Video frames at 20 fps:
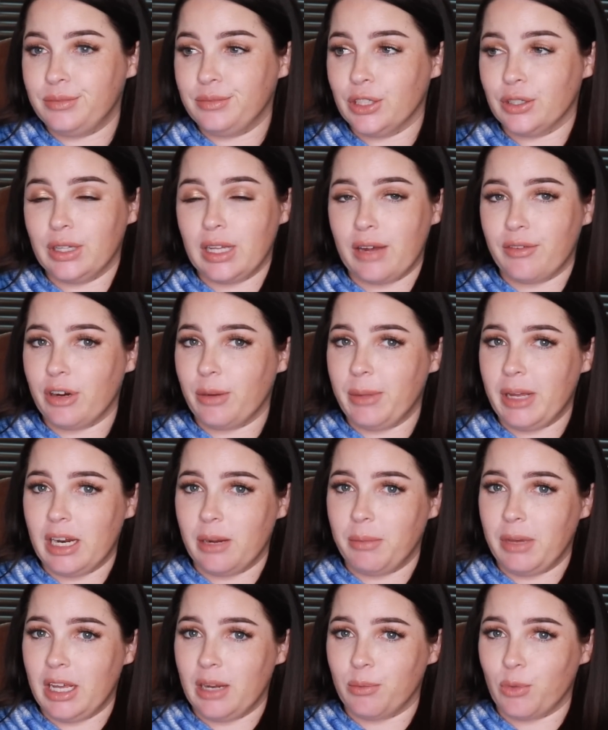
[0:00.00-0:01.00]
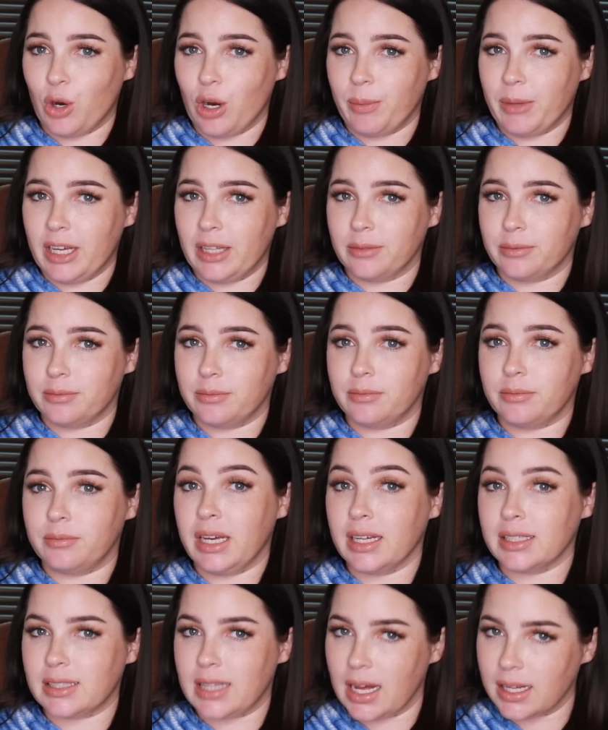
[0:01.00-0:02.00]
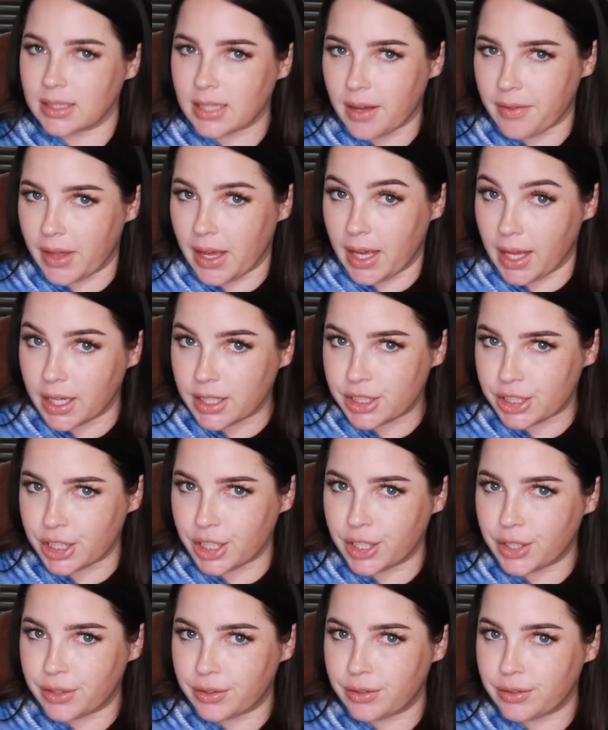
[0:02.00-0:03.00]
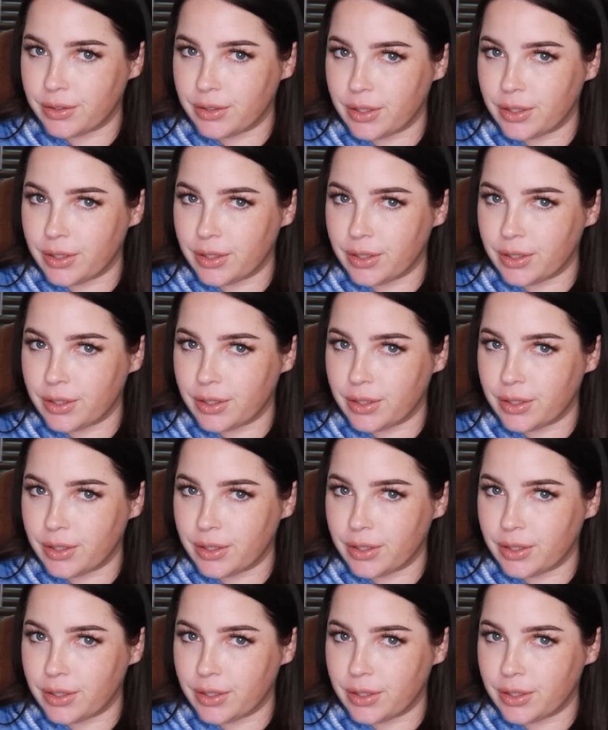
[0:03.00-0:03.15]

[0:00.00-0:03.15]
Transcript: you'll never meet a mean Mormon because that's how they get you.